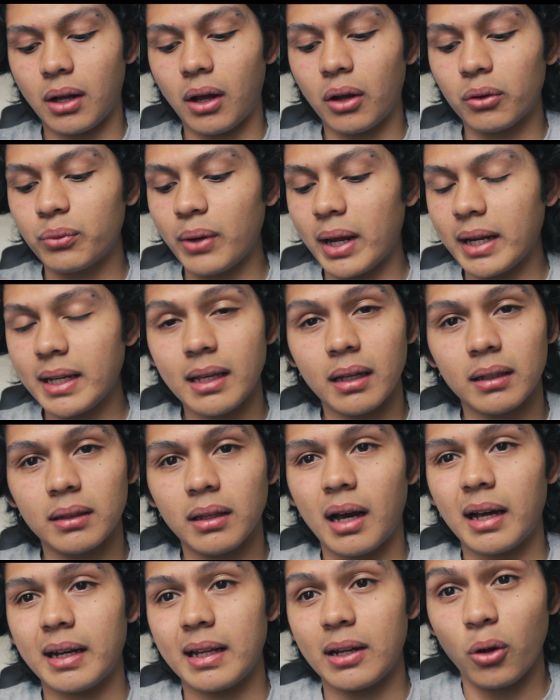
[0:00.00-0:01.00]
already a
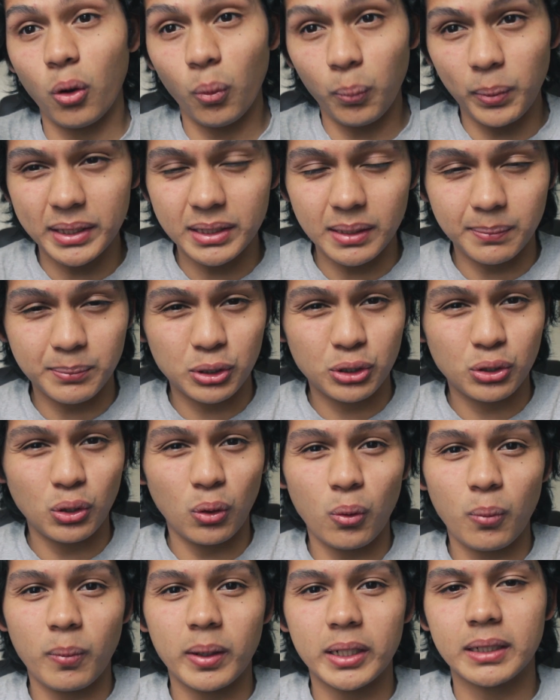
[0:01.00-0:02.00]
lot. It opens up
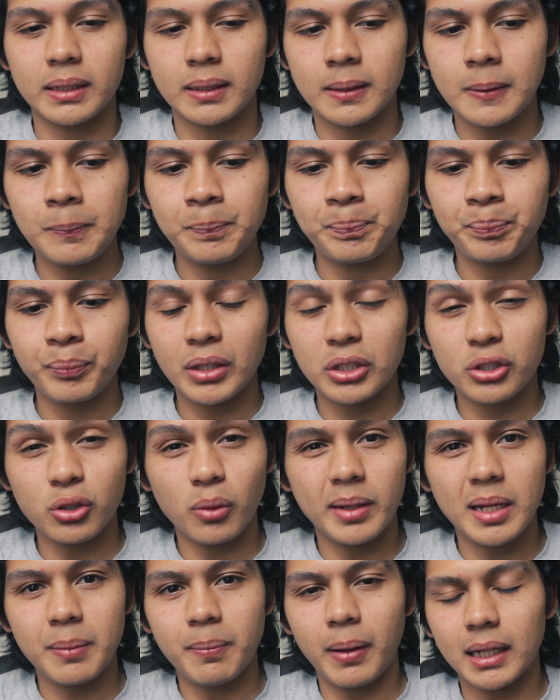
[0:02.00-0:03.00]
so
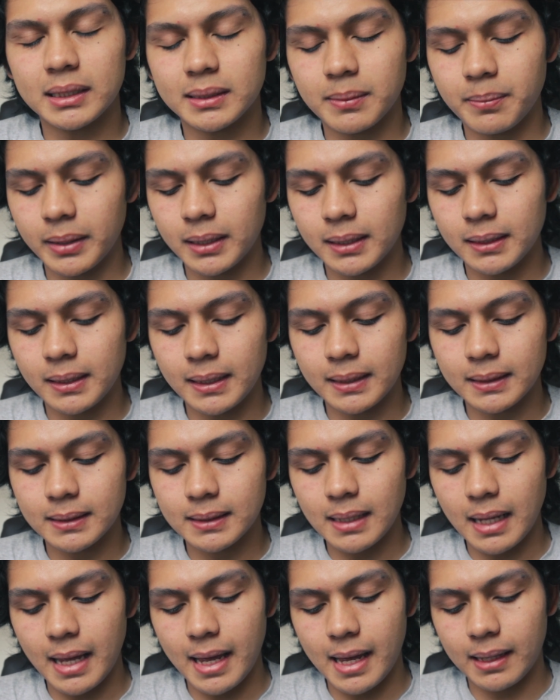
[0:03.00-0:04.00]
many
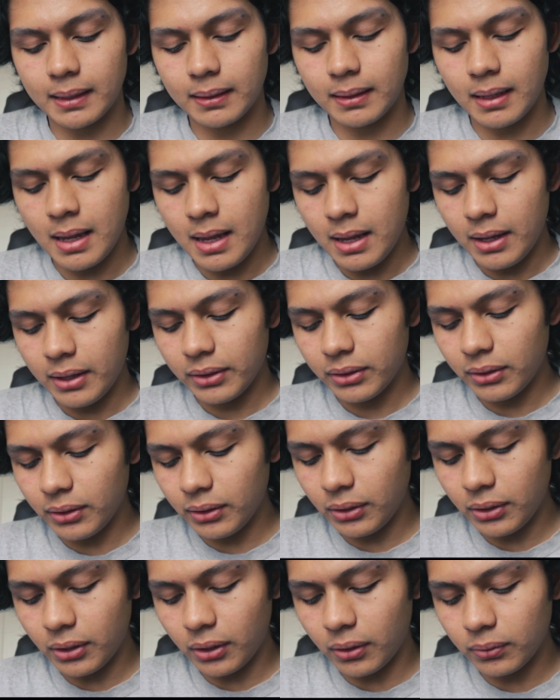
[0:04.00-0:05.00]
possibilities, and
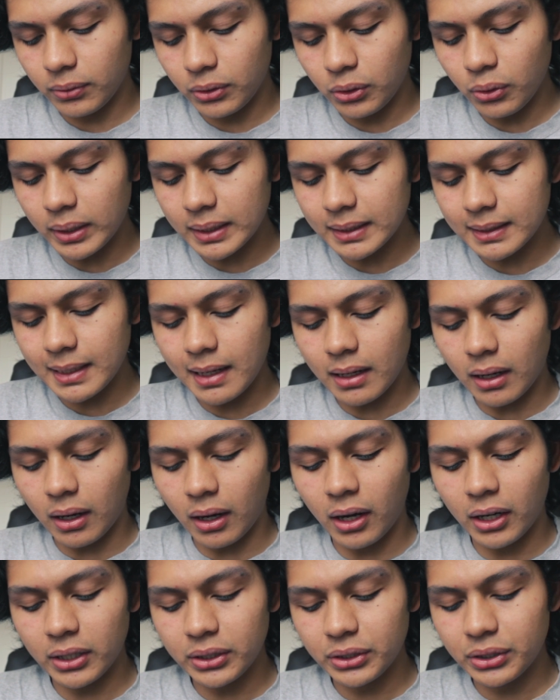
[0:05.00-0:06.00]
you can take
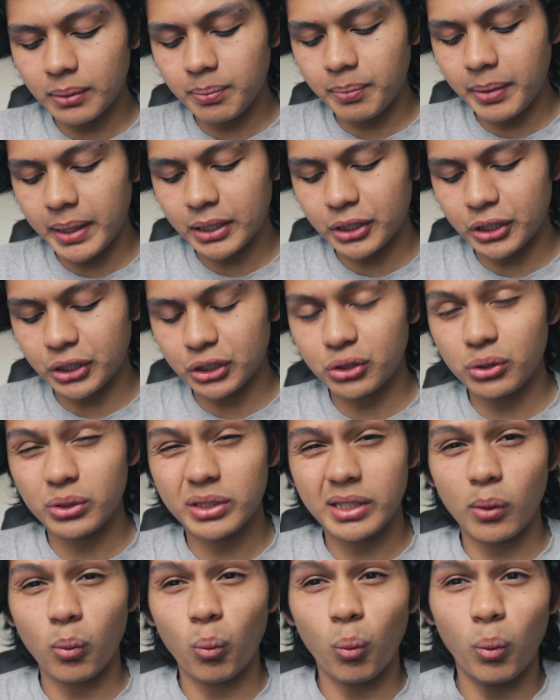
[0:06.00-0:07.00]
100 pictures
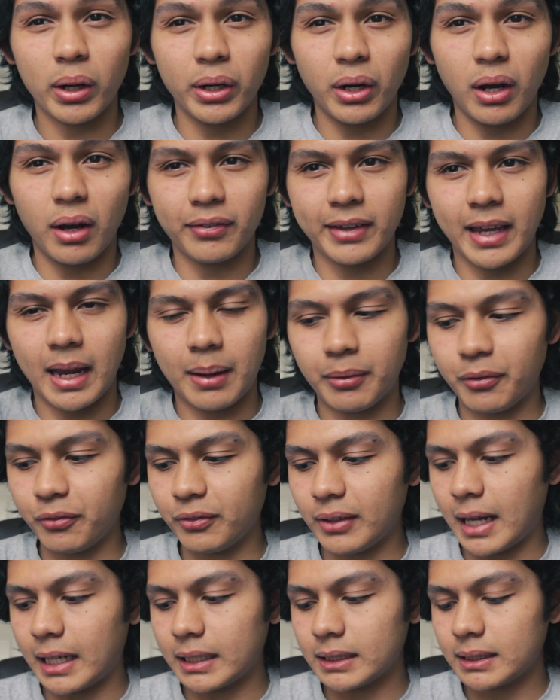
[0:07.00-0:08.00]
using one off-camera
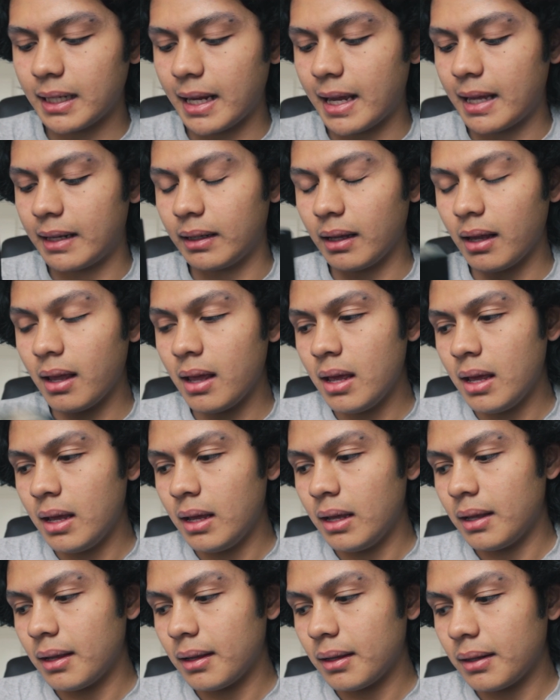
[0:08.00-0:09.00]
flash, and
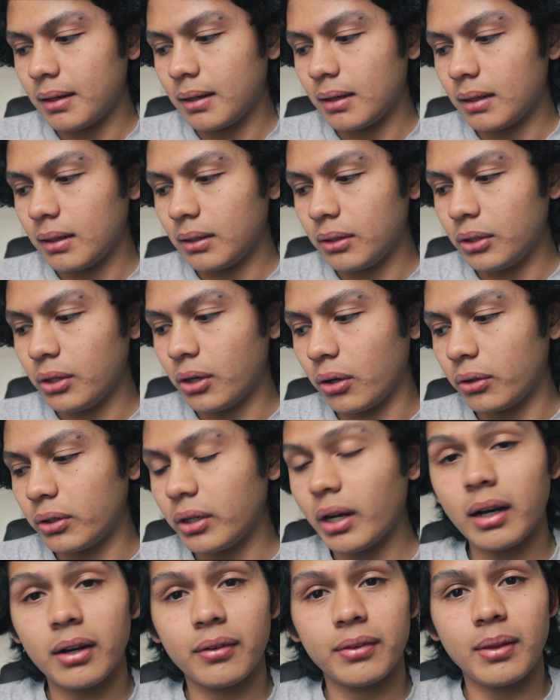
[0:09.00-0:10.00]

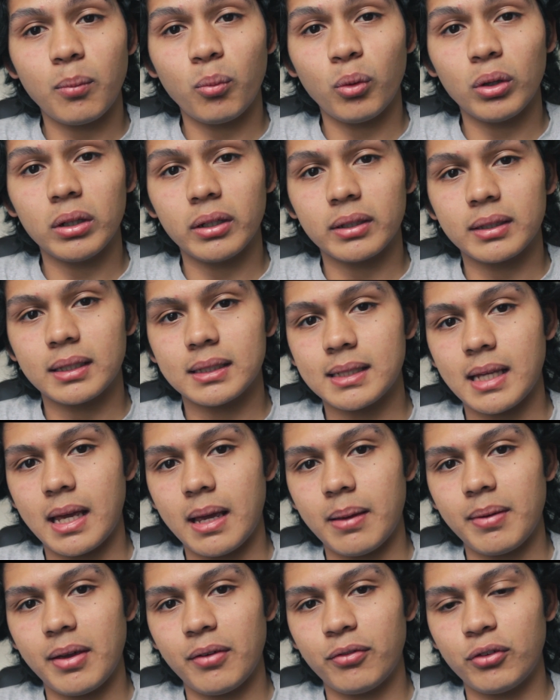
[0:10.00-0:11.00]
none of them will look the
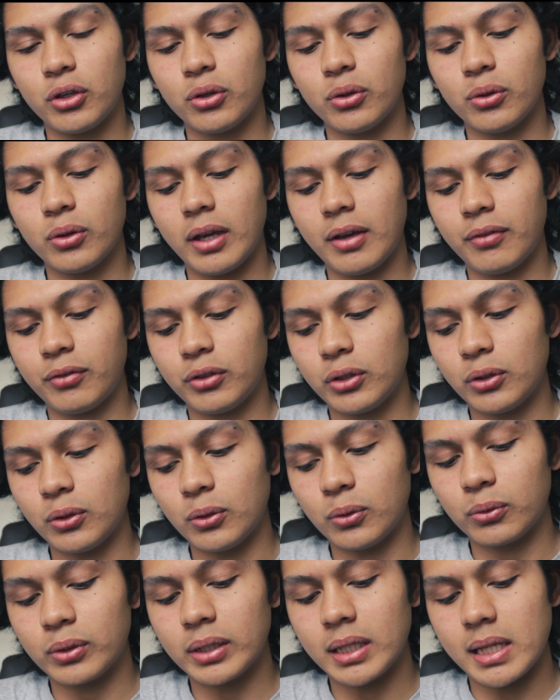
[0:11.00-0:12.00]
same if
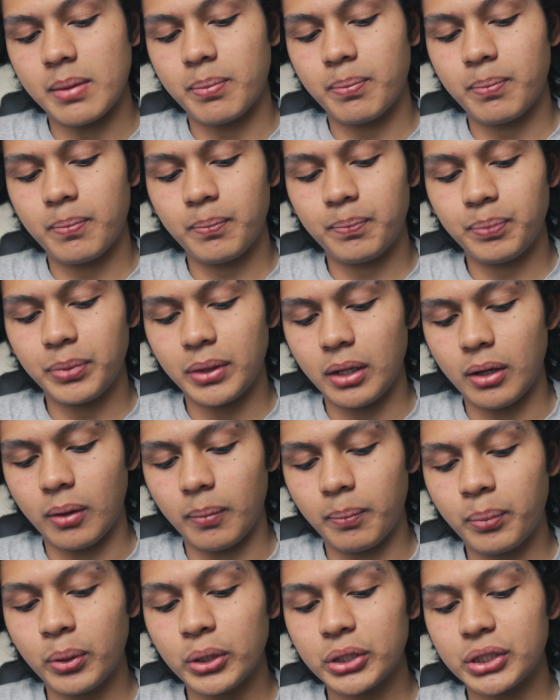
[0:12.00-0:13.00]
you really
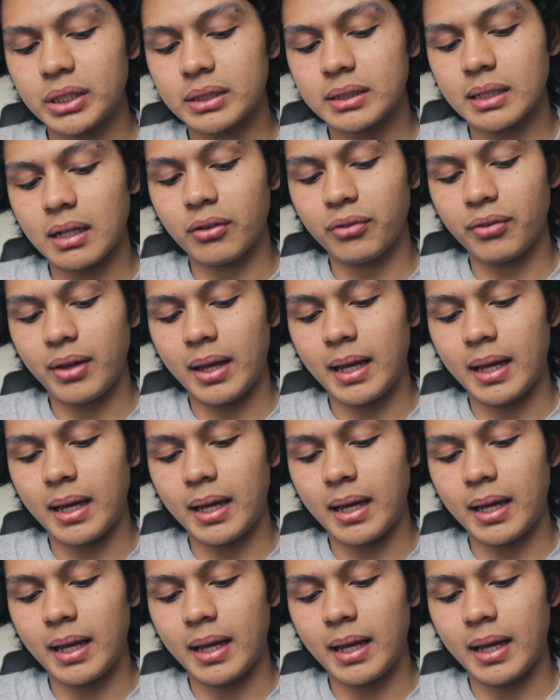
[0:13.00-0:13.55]
push yourself